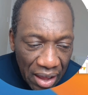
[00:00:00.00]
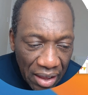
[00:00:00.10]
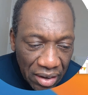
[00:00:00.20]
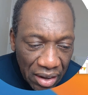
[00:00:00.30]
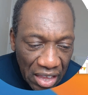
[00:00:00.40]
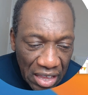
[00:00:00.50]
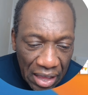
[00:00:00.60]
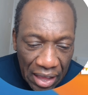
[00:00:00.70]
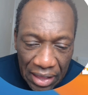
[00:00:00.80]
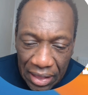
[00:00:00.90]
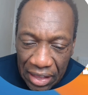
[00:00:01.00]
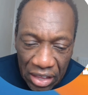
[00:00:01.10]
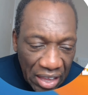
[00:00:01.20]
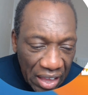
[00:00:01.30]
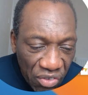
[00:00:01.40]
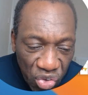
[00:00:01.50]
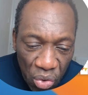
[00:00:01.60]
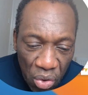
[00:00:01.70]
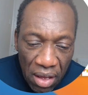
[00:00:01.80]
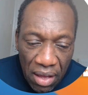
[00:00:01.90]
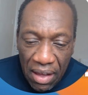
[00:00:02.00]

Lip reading: and it gives you